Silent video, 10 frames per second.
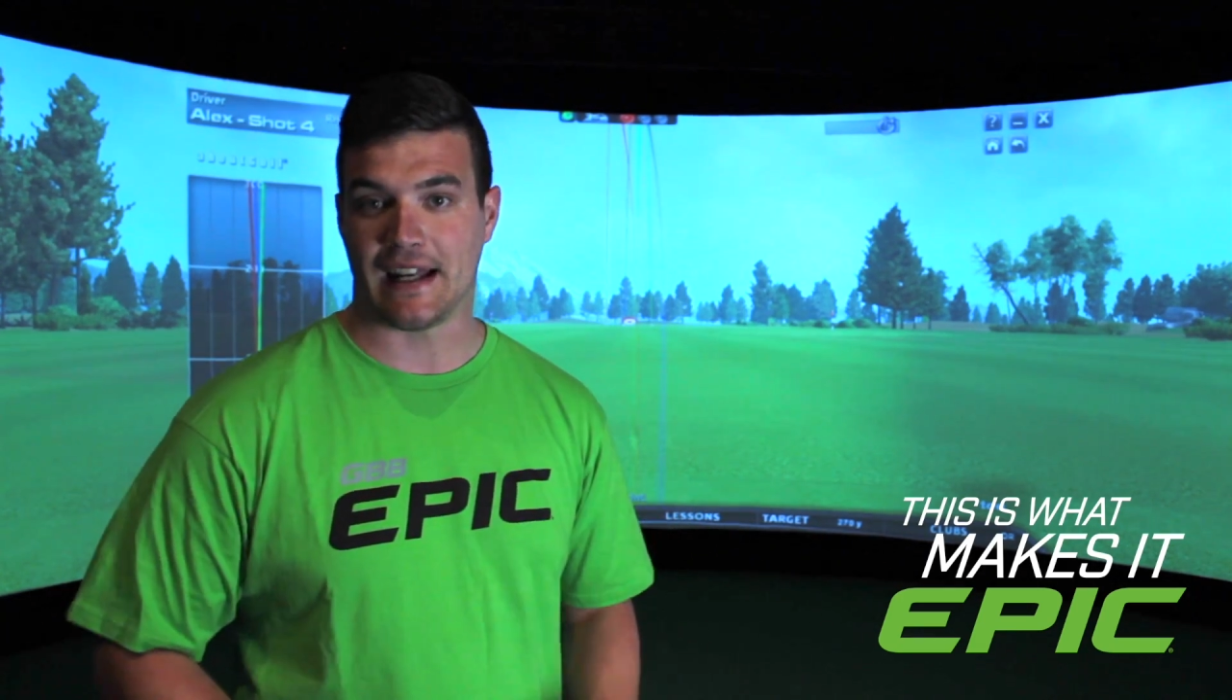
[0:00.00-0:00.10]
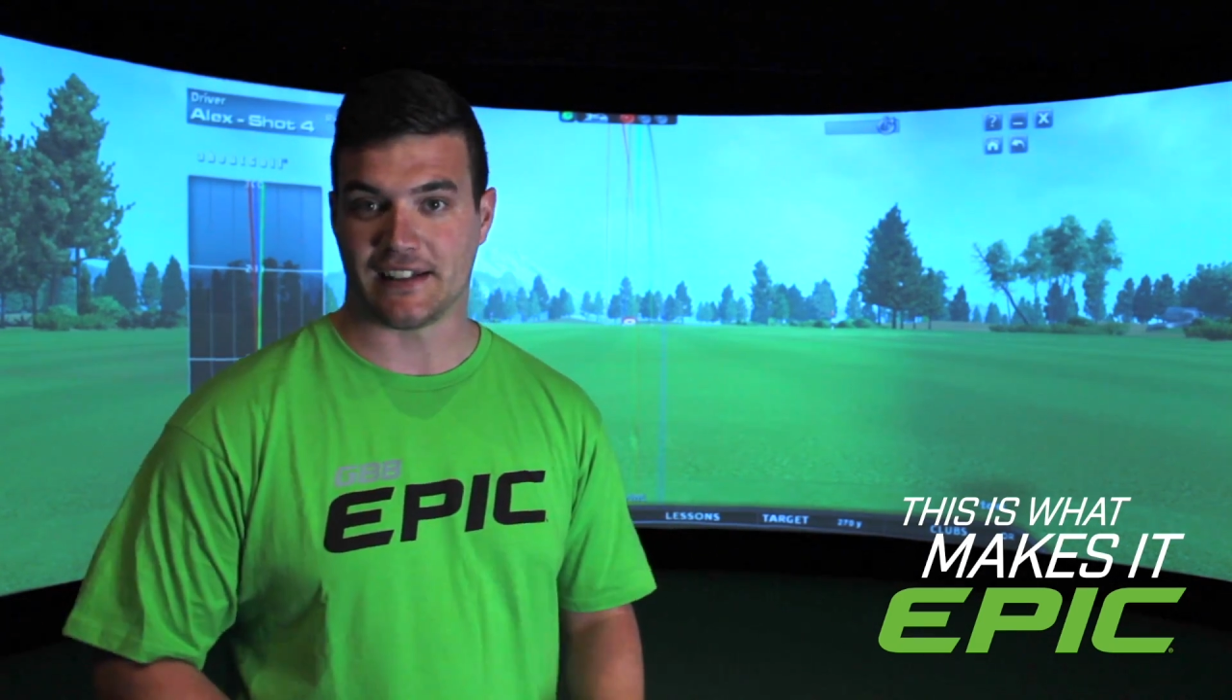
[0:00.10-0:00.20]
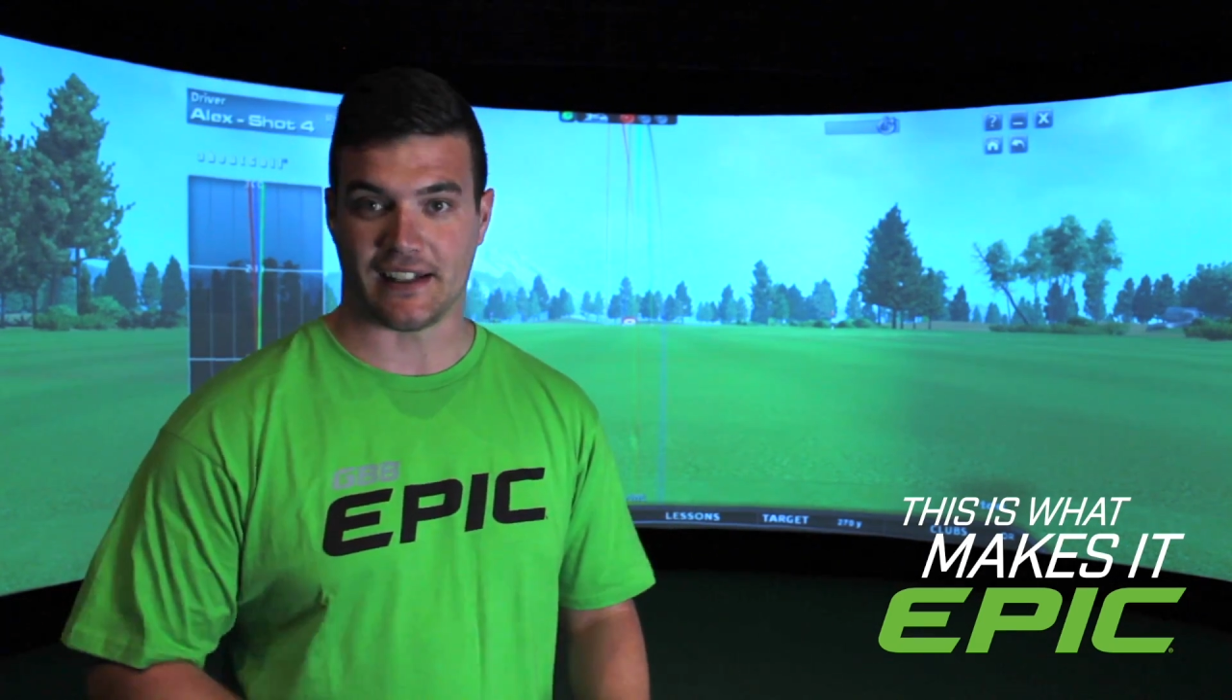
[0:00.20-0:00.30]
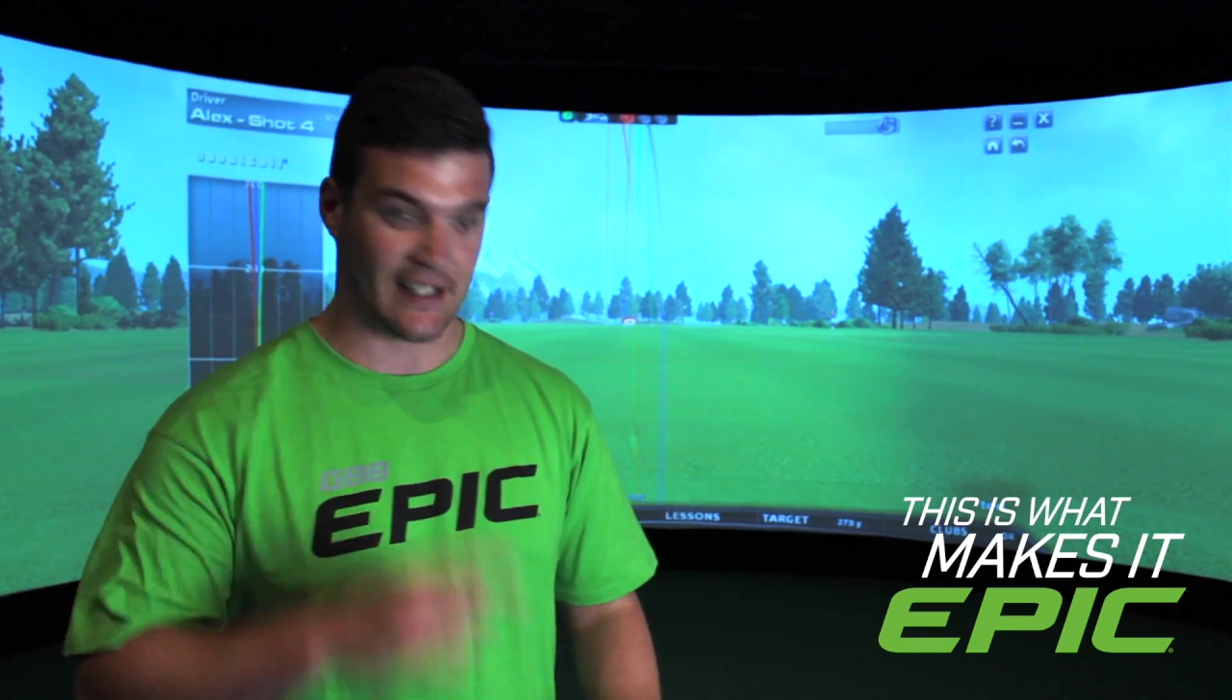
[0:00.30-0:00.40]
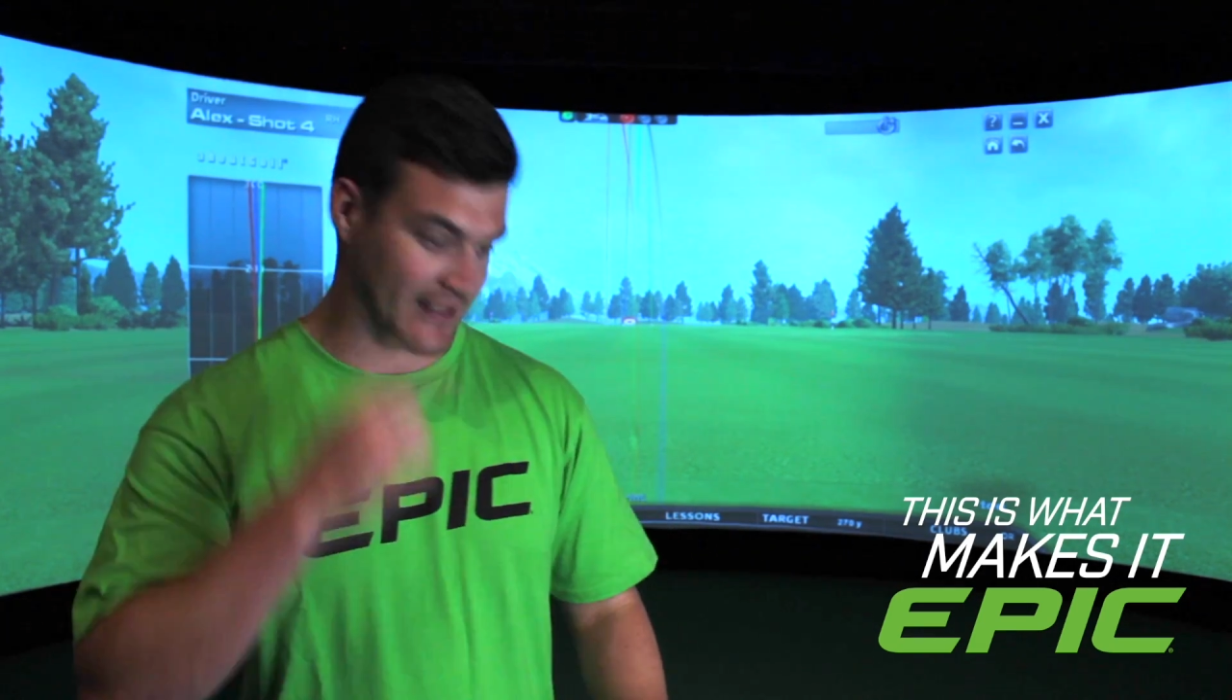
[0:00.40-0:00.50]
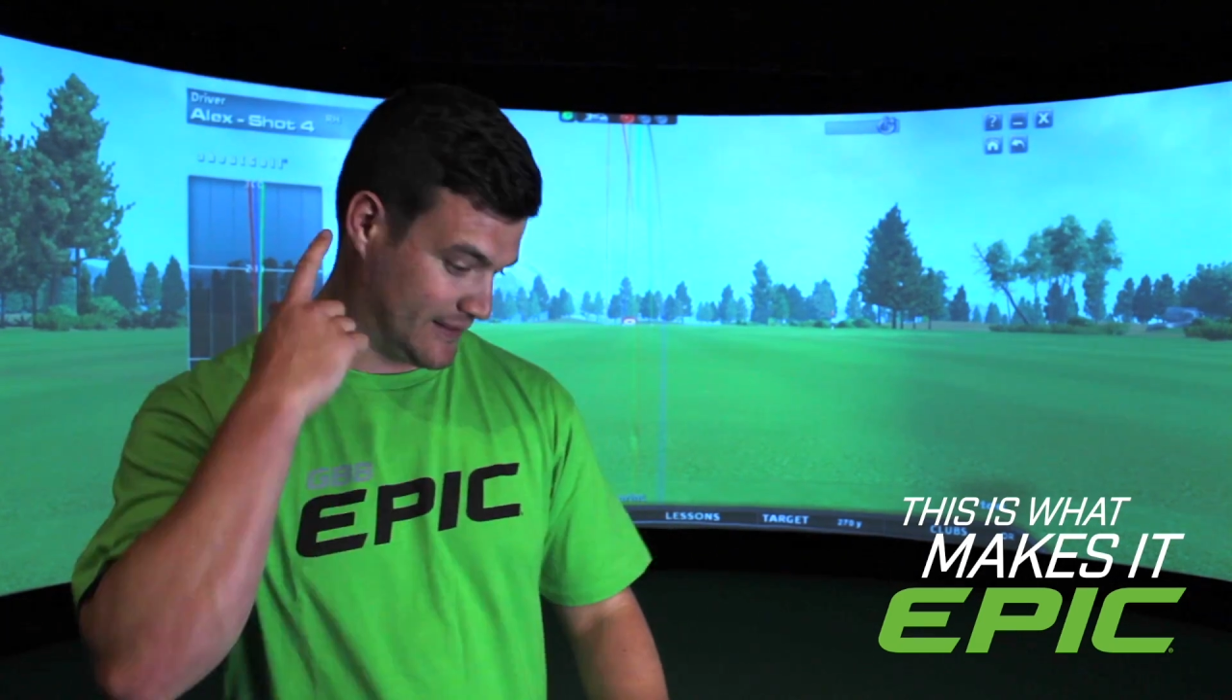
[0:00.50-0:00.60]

actually.